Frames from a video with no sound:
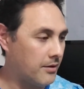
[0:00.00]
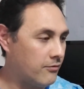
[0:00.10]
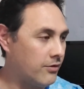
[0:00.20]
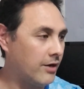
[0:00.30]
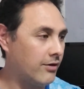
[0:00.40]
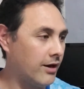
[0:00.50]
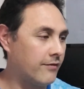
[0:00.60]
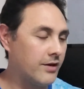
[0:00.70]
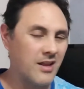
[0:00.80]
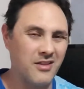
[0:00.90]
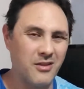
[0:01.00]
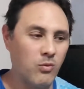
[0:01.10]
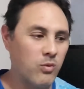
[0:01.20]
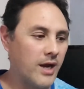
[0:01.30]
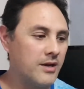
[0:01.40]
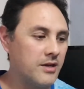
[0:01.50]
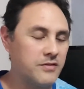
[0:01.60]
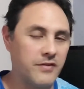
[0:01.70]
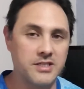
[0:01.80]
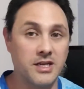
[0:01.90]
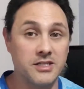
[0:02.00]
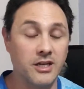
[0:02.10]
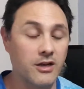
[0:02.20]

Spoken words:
Really loving it. The weight is fantastic.